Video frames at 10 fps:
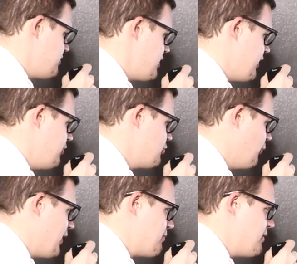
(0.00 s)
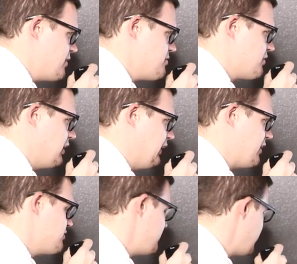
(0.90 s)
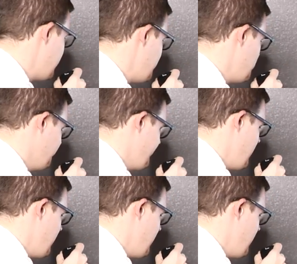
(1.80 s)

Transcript: CQ 20 meters, calling CQ,